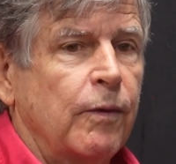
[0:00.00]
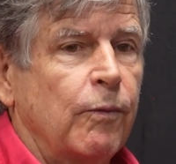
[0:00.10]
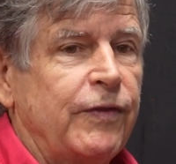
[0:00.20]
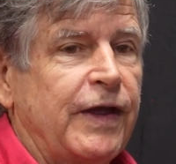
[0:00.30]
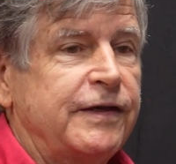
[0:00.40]

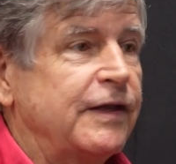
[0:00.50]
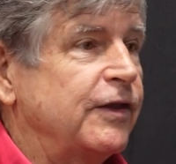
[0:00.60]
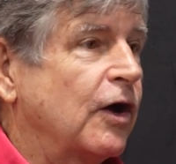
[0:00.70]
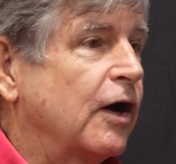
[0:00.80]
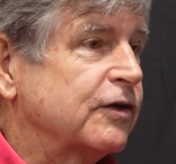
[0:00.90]
when they did
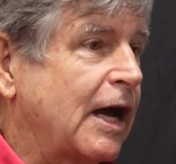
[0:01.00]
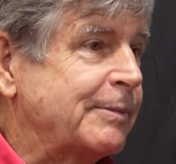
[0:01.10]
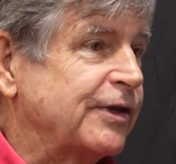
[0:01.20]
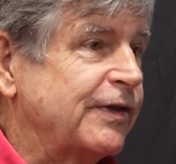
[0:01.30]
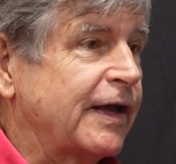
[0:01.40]
the
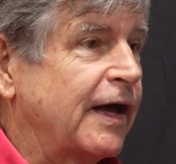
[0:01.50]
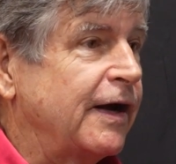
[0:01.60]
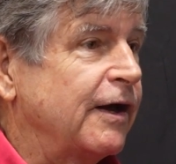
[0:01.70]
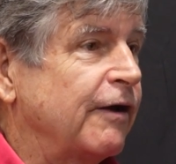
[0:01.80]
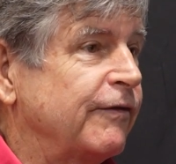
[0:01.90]
autopsy, they got
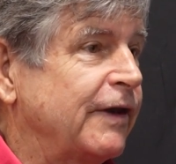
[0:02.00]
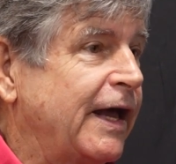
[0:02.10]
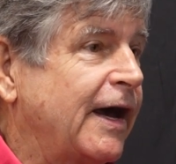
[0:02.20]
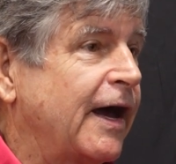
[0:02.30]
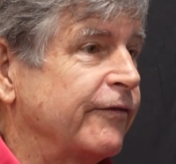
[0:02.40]
enough
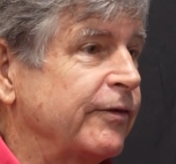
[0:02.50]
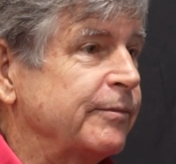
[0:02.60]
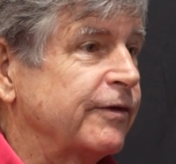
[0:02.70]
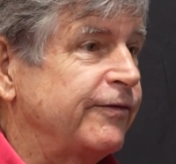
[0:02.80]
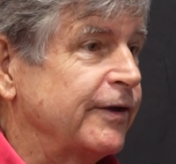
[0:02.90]
lead out of them
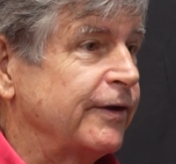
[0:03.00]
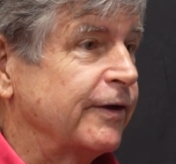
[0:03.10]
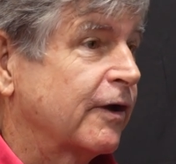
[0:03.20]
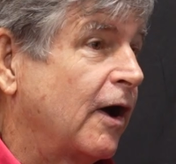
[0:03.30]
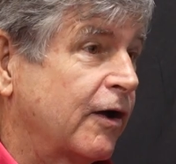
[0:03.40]
to
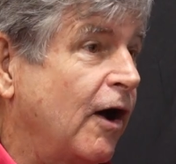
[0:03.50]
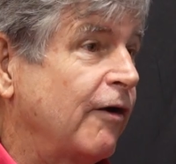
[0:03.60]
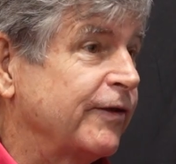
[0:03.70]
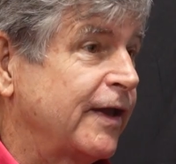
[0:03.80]
fill a coffee